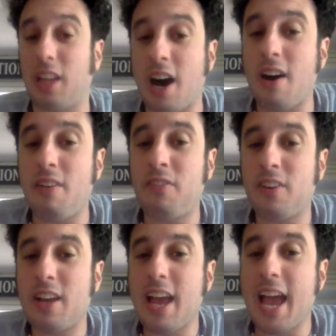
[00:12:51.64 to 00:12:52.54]
love
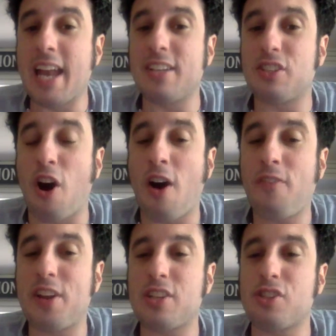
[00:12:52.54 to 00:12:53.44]
and is
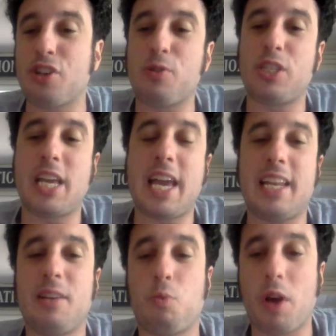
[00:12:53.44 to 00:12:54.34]
often
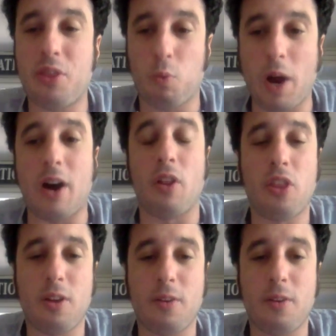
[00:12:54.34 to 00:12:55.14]
associated with wealth.